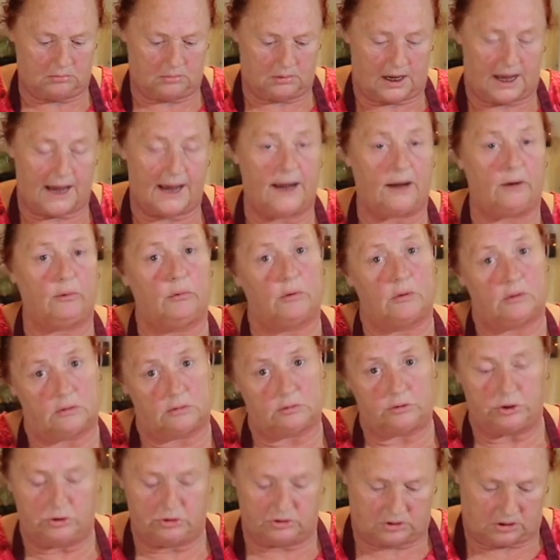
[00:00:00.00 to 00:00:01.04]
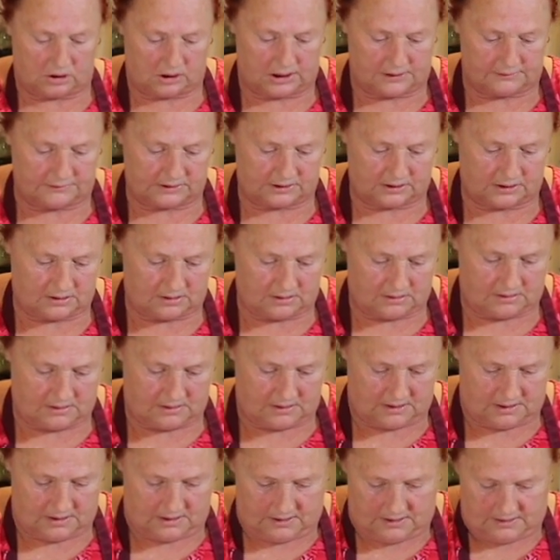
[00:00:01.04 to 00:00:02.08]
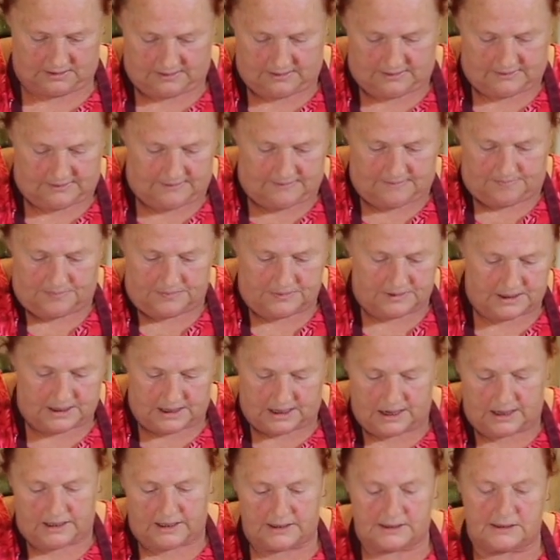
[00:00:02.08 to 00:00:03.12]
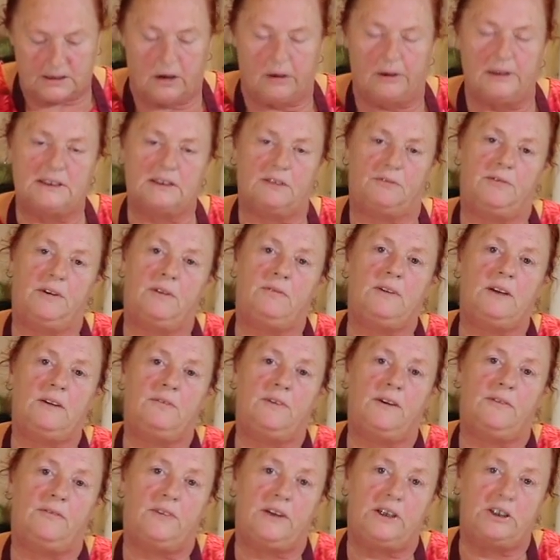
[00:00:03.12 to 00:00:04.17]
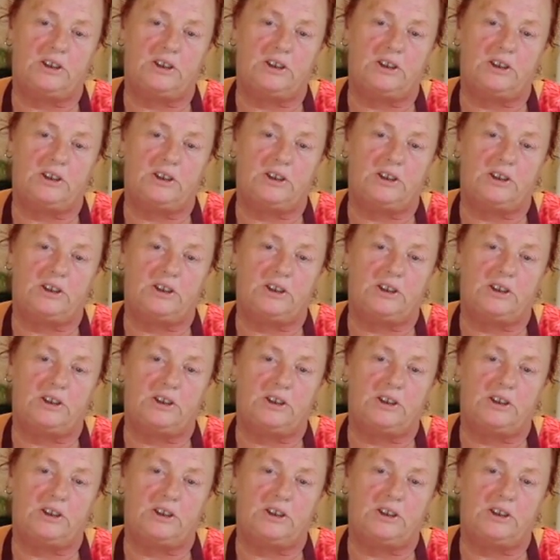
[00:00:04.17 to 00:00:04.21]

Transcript: I will use gloves. And it's always a 50-50